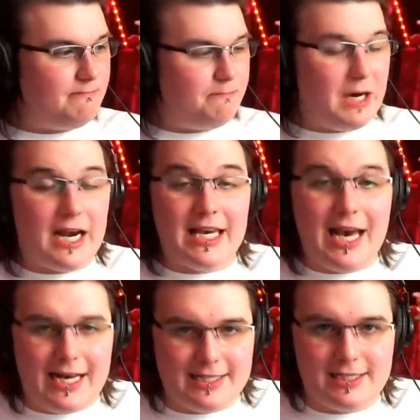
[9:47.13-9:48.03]
but I
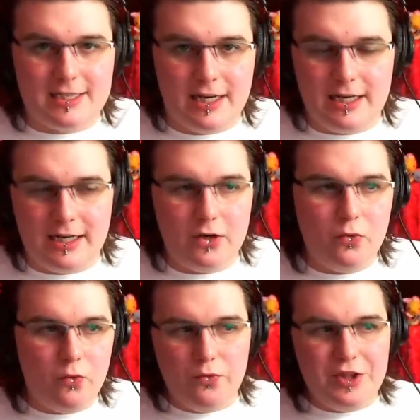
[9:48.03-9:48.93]
guess
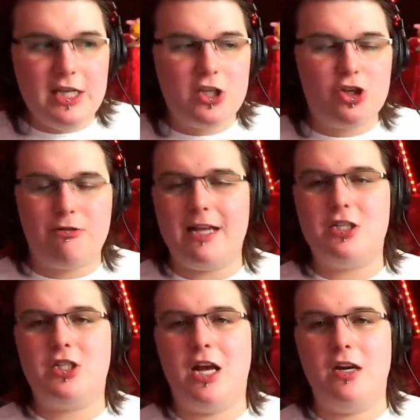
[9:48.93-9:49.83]
uh, the
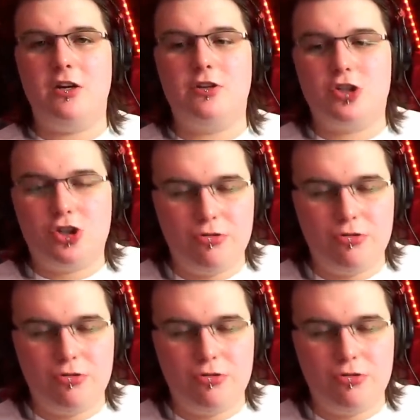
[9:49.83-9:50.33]
transgenders